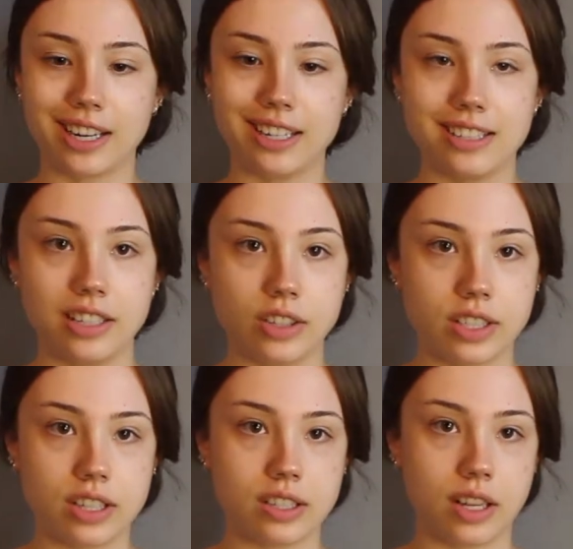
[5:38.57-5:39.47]
it
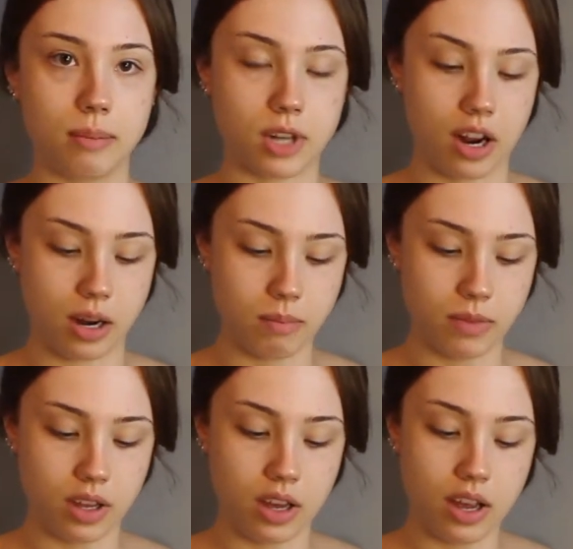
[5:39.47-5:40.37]
conceals at the same time.
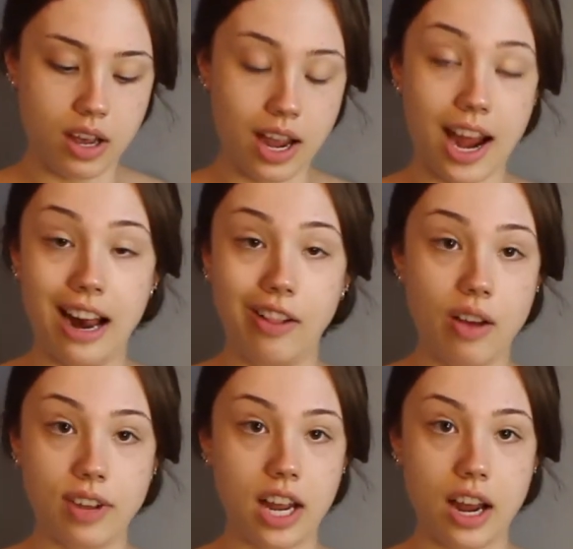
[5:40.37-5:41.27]
And I
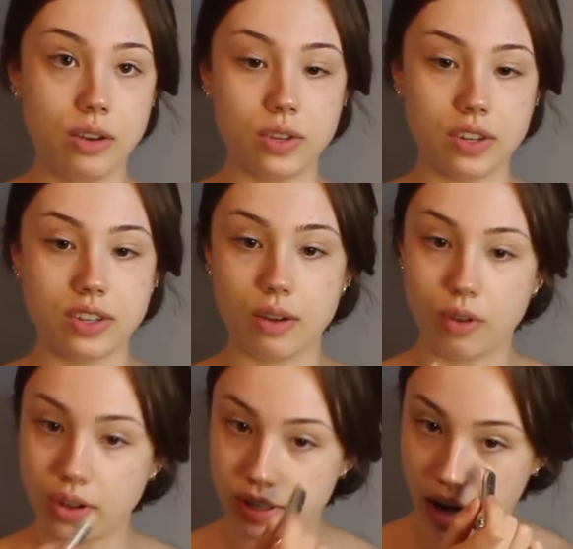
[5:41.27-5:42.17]
love it. I use this stuff
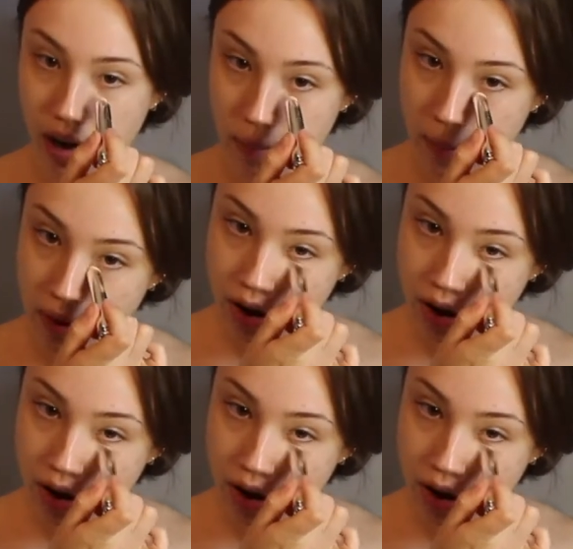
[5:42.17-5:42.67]
all the time.